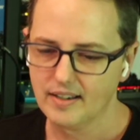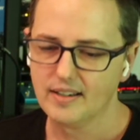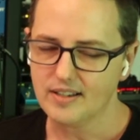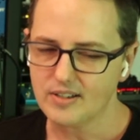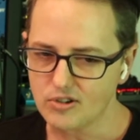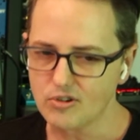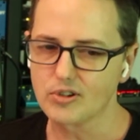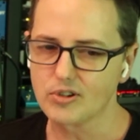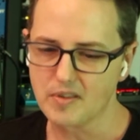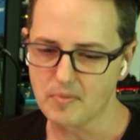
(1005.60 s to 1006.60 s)
is
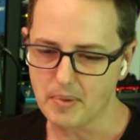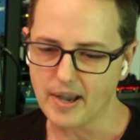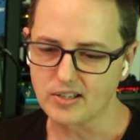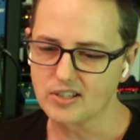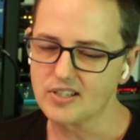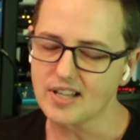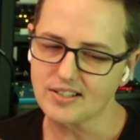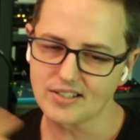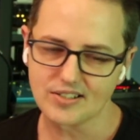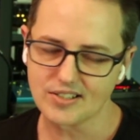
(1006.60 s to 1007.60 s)
usually the best, because
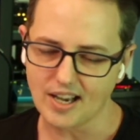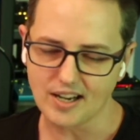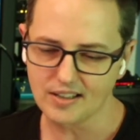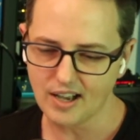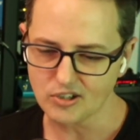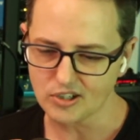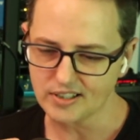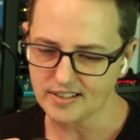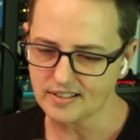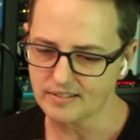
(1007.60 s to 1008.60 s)
that's
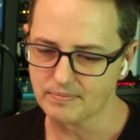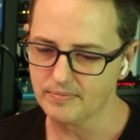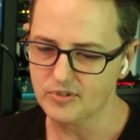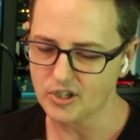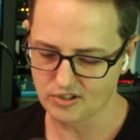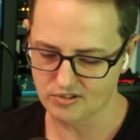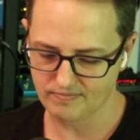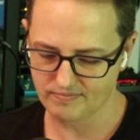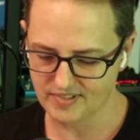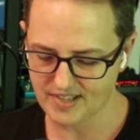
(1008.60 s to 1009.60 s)
psychologically just
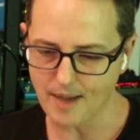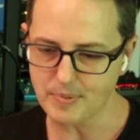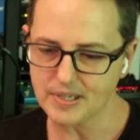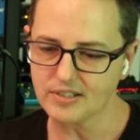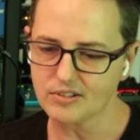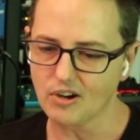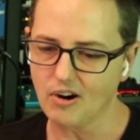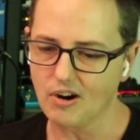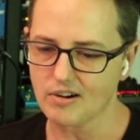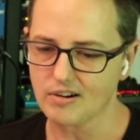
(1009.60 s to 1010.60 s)
tapping into
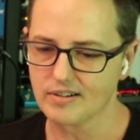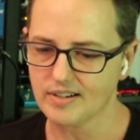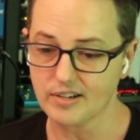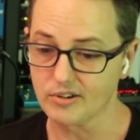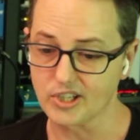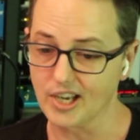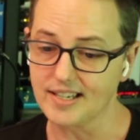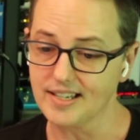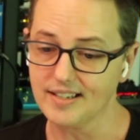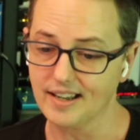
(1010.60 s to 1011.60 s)
our inner psyche,